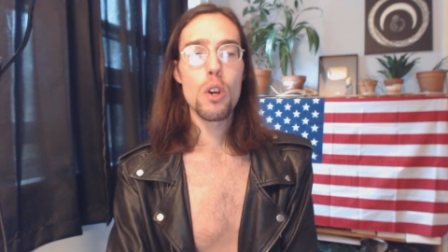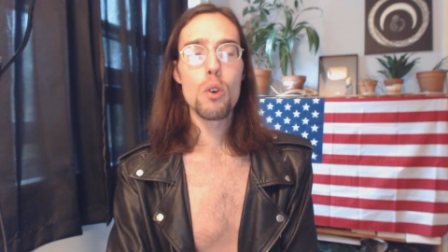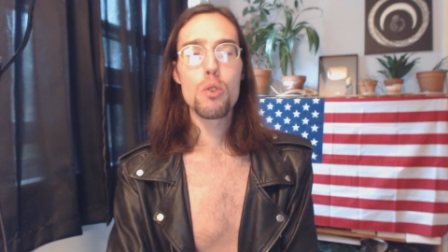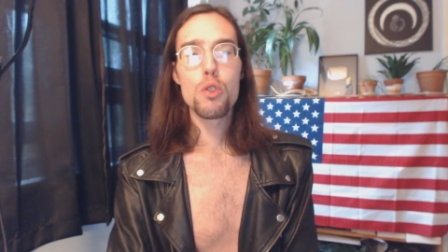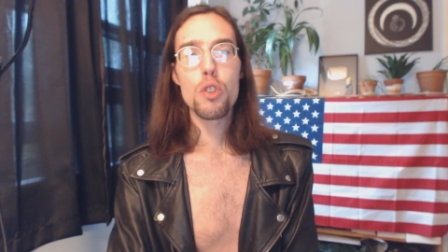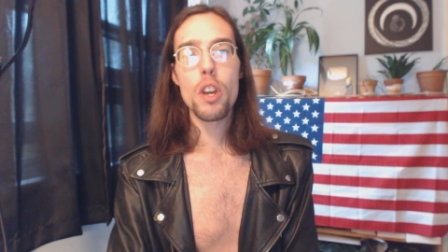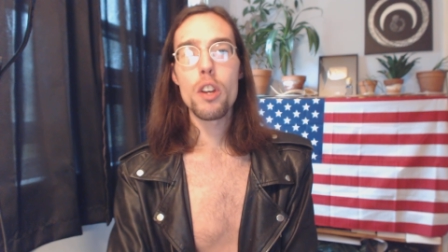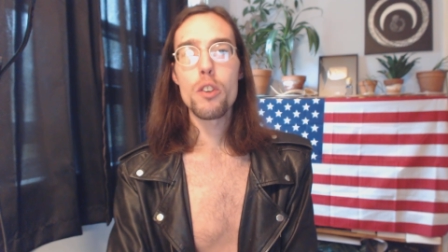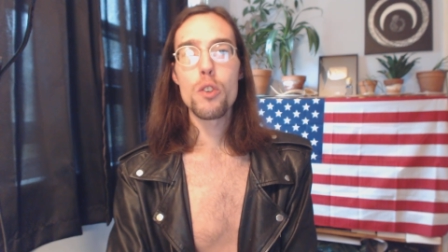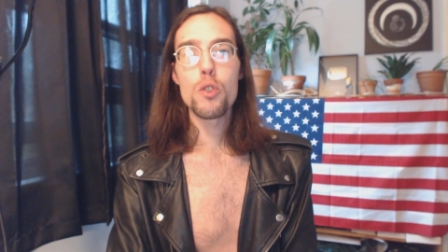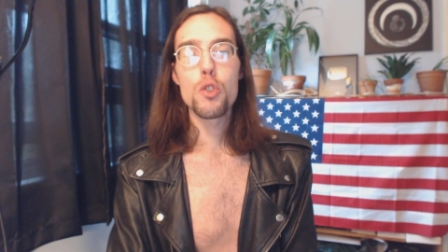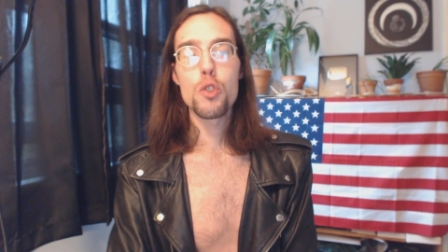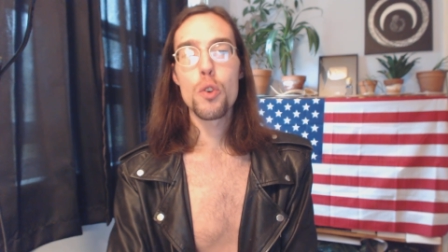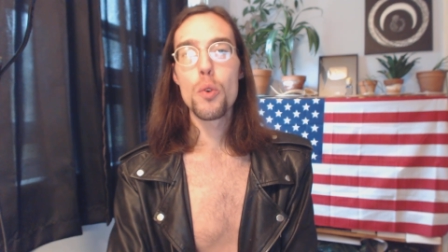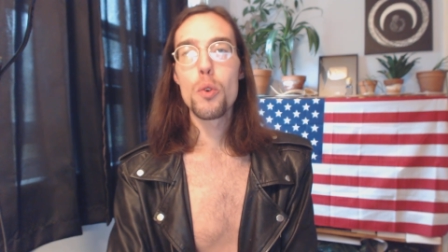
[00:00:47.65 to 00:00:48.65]
oh,
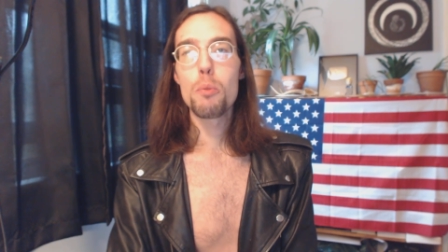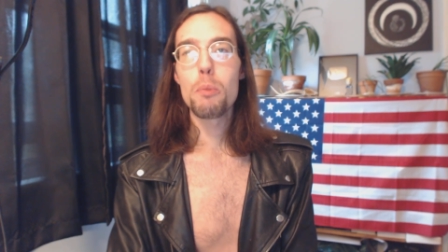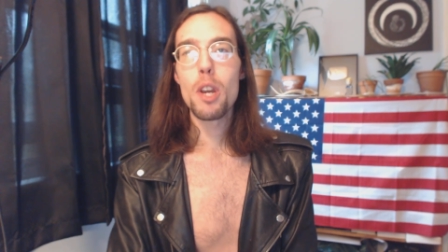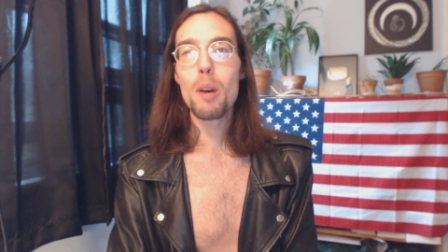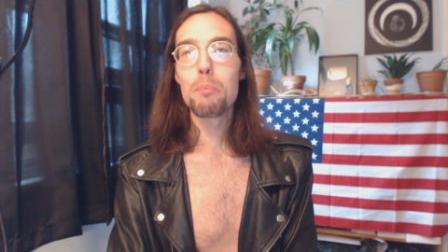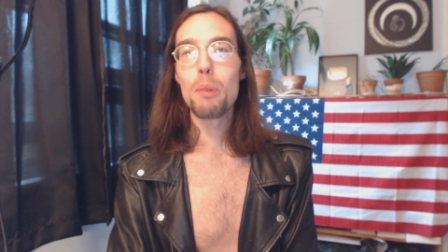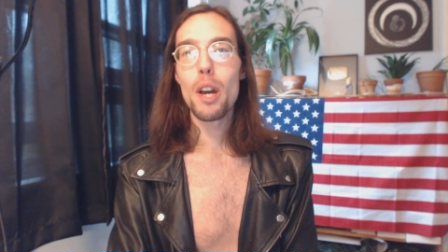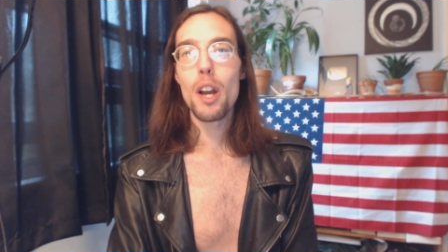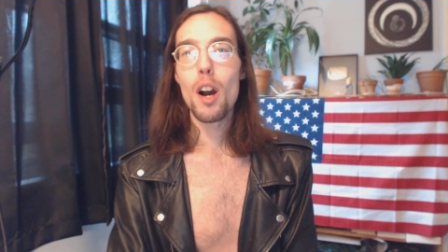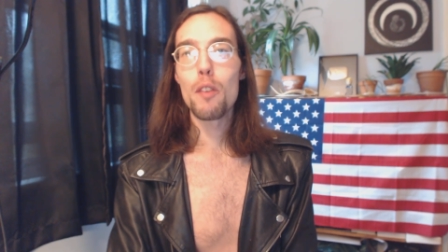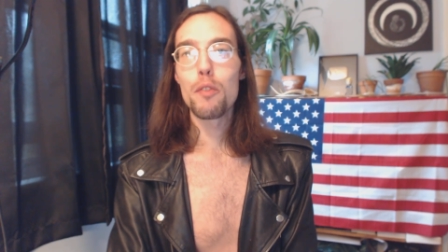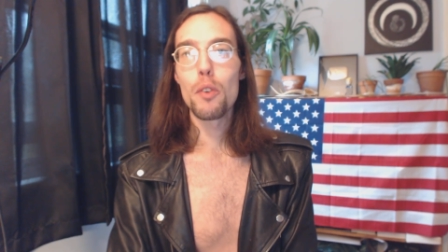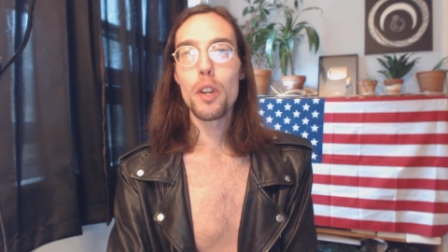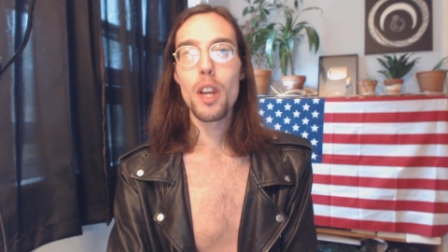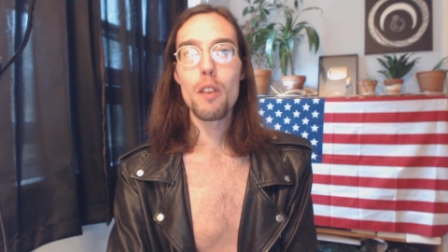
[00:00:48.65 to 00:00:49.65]
Sanders screwed me up by
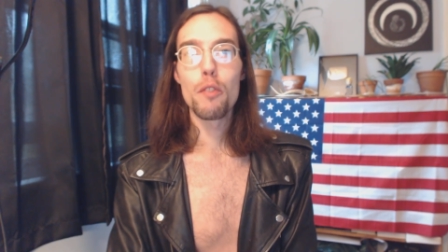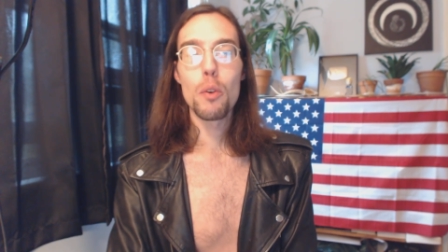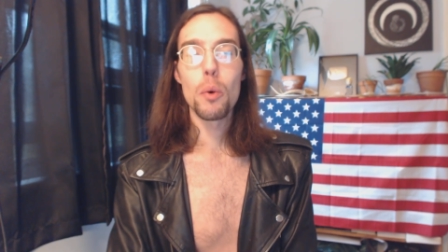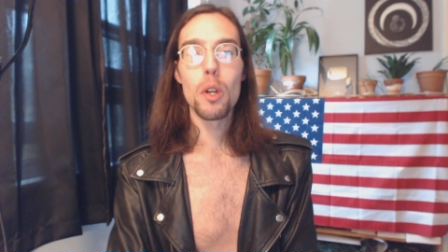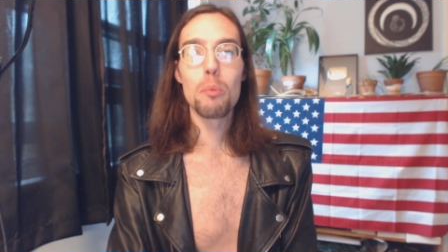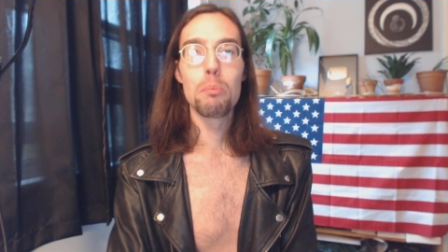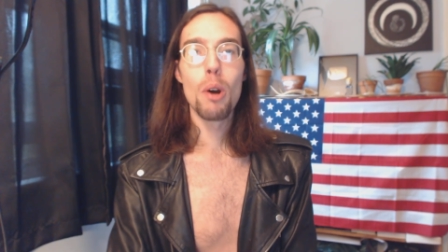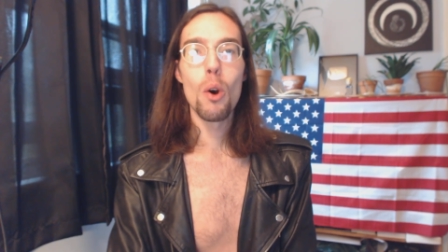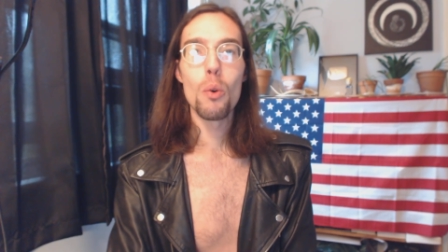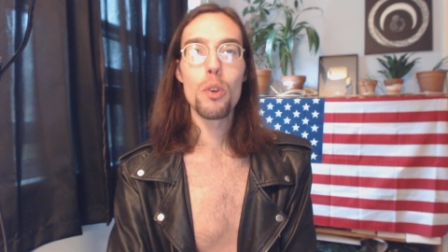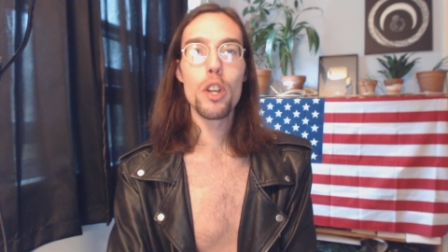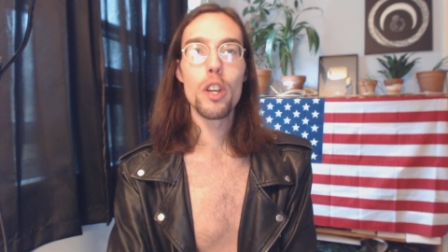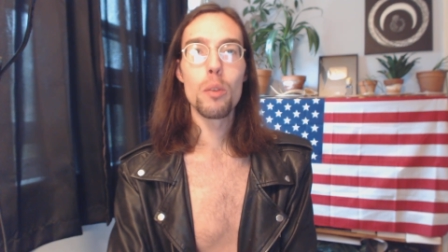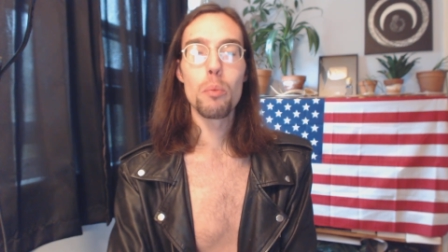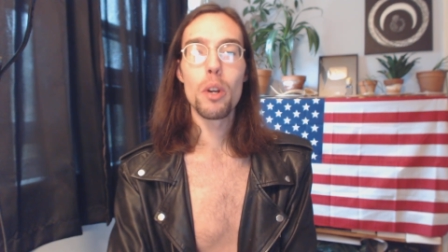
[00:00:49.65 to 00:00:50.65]
offering everyone a
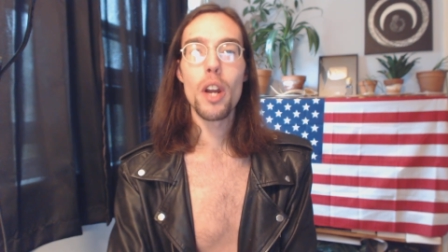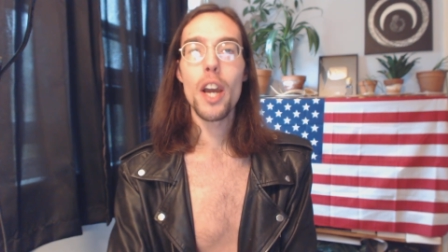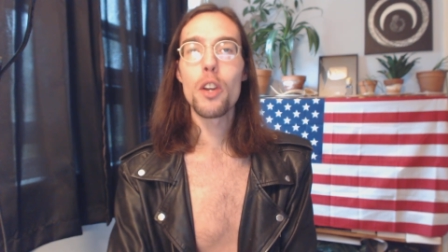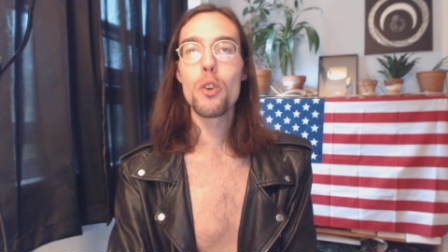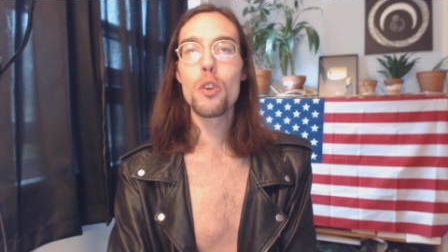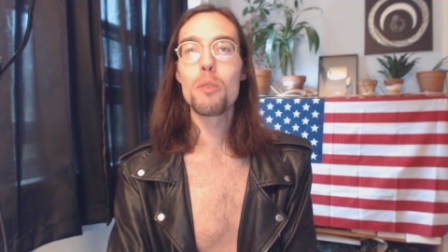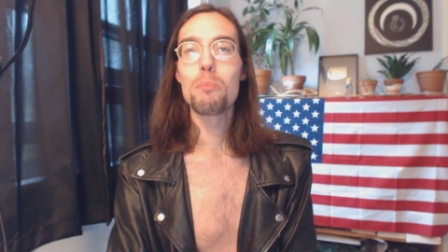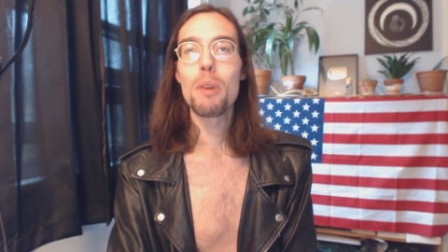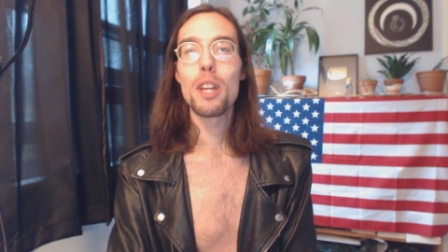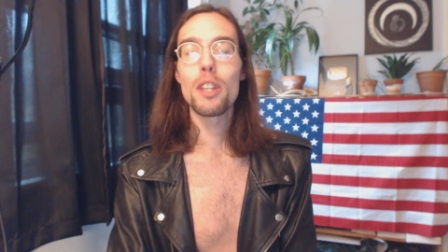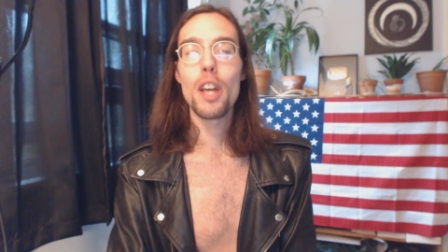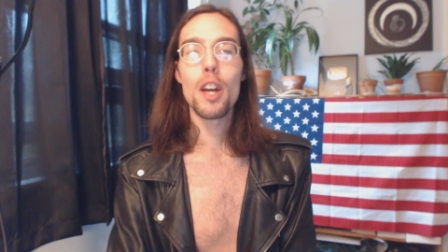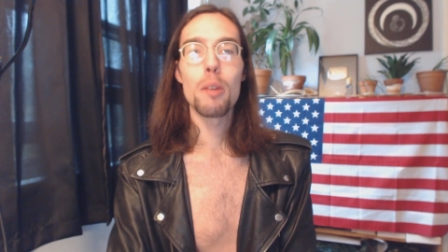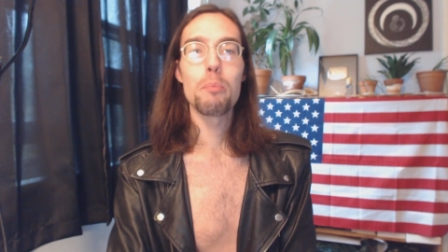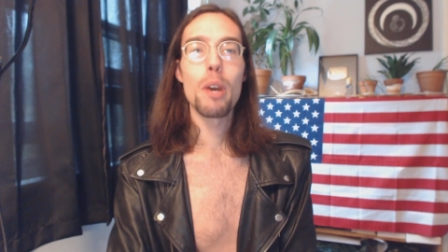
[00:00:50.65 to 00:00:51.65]
pony, and when I couldn't make
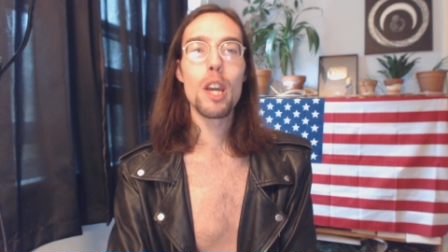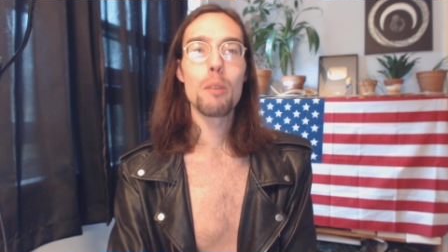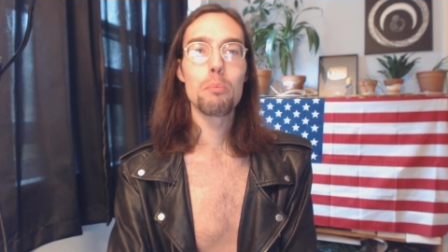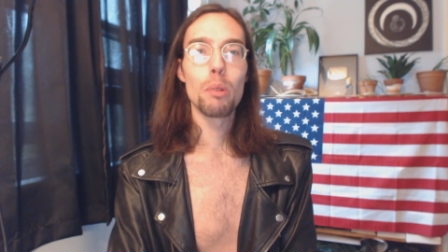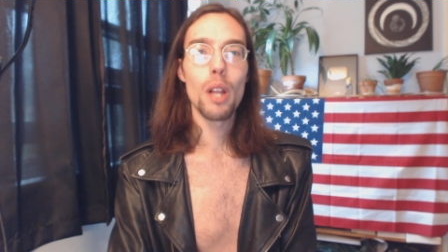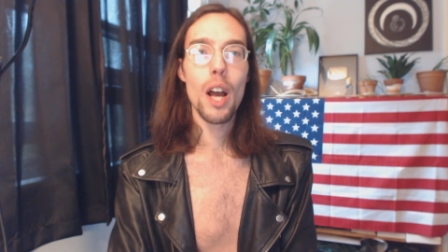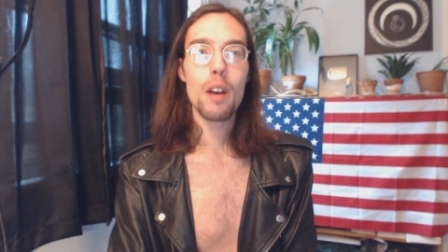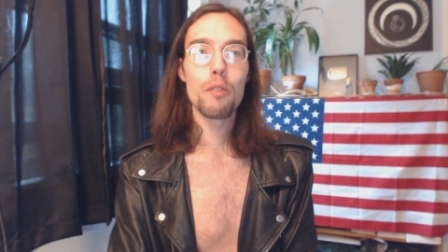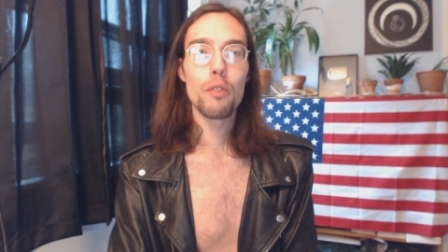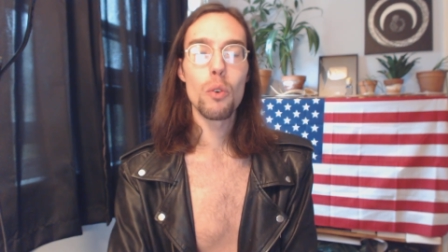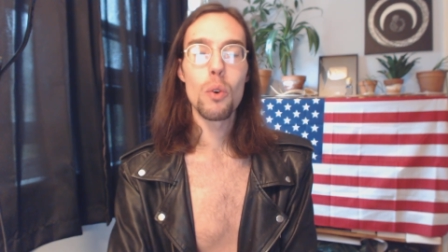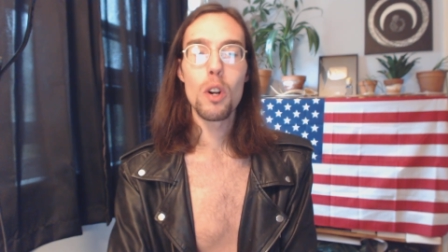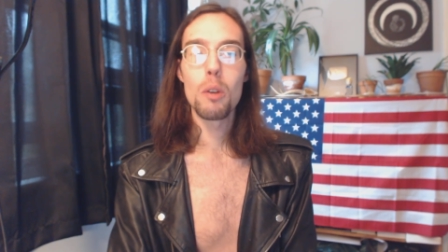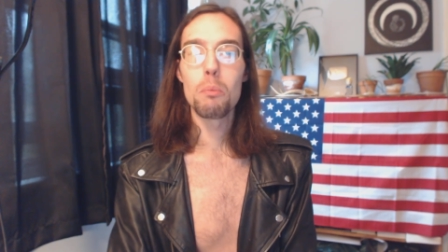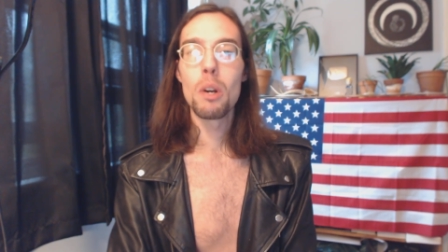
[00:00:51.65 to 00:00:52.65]
that a main
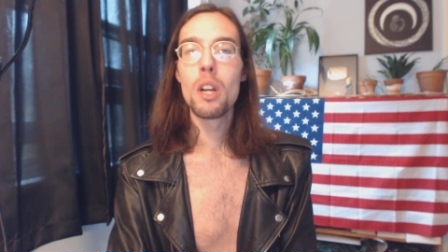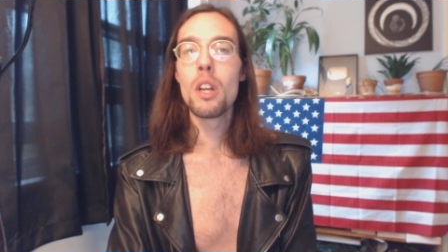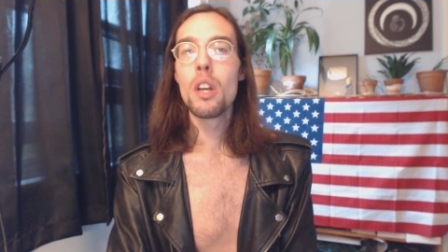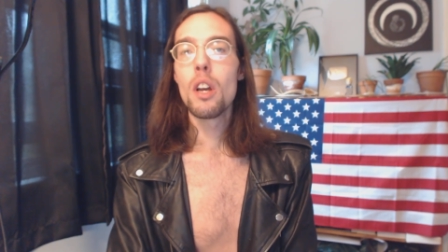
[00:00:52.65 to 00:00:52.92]
platform,